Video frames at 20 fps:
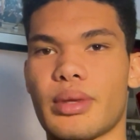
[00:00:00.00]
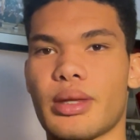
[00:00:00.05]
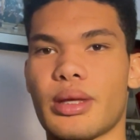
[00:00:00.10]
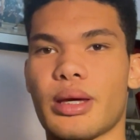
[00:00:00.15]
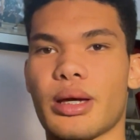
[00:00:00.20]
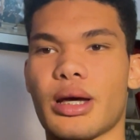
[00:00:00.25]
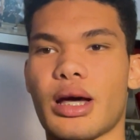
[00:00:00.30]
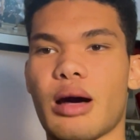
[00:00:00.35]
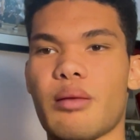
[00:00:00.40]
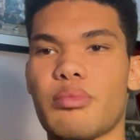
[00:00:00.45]
a
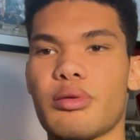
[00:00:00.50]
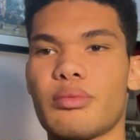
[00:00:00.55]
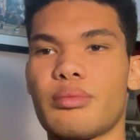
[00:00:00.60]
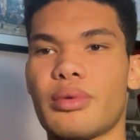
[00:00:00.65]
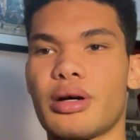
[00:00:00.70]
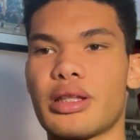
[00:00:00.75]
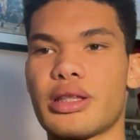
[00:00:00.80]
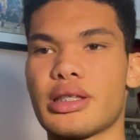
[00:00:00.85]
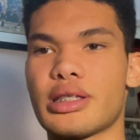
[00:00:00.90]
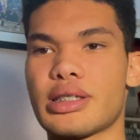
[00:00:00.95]
couple
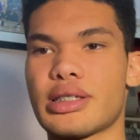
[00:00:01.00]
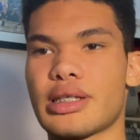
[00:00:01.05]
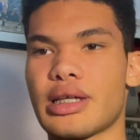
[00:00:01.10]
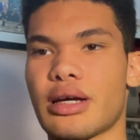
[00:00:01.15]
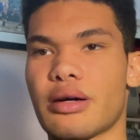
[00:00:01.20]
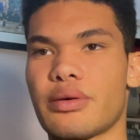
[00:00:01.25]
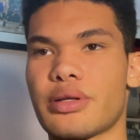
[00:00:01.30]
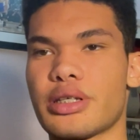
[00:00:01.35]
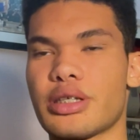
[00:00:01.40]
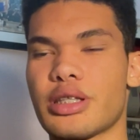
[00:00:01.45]
months
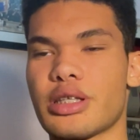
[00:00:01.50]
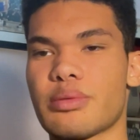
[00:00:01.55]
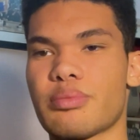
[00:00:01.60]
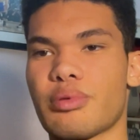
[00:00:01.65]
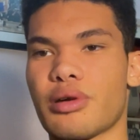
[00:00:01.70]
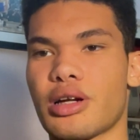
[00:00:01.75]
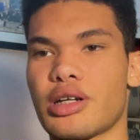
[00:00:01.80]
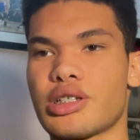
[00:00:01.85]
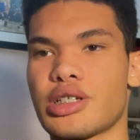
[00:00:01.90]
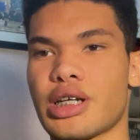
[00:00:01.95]
now into this
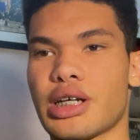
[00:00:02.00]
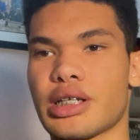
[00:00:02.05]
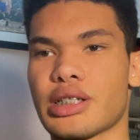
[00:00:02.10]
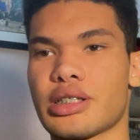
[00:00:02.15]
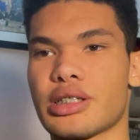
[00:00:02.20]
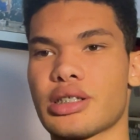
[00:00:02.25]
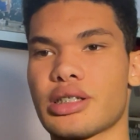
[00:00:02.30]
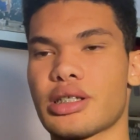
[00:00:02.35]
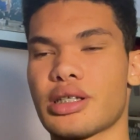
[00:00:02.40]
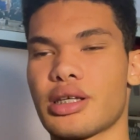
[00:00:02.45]

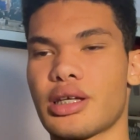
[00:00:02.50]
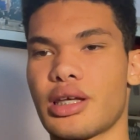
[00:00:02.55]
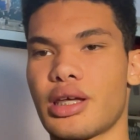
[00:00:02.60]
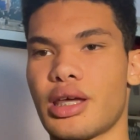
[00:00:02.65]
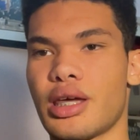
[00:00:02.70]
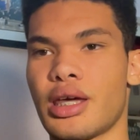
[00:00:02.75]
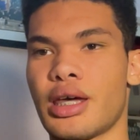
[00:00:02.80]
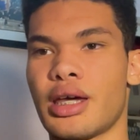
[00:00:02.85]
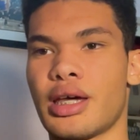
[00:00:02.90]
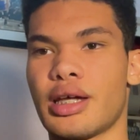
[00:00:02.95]
project
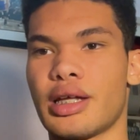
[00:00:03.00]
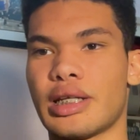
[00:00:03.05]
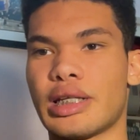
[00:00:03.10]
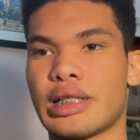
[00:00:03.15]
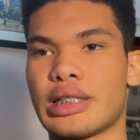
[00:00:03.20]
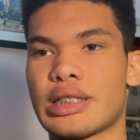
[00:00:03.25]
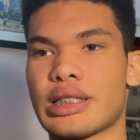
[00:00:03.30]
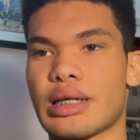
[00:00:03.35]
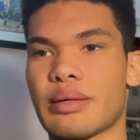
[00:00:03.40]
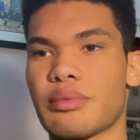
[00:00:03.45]

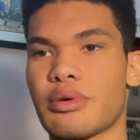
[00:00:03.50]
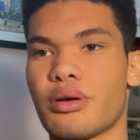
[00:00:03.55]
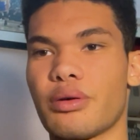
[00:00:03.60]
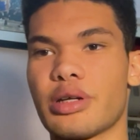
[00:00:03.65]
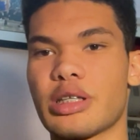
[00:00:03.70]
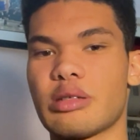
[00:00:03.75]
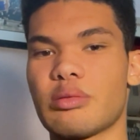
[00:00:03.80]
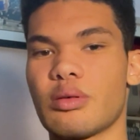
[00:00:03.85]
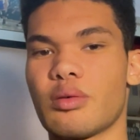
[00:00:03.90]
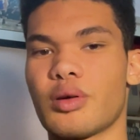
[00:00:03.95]
and i'm going
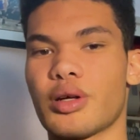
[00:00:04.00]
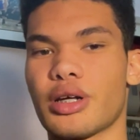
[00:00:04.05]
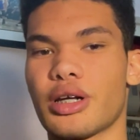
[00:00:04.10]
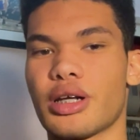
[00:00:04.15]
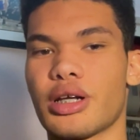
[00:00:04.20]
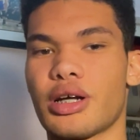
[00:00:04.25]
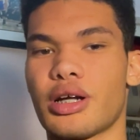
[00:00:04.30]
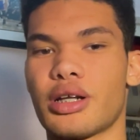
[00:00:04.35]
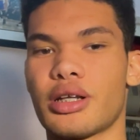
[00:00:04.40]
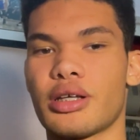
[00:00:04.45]
to be
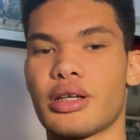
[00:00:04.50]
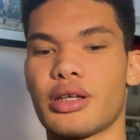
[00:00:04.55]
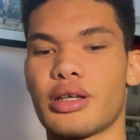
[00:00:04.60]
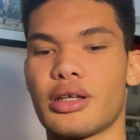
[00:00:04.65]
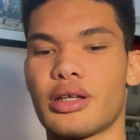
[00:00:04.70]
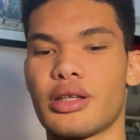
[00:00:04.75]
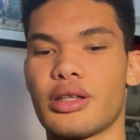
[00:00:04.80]
working on it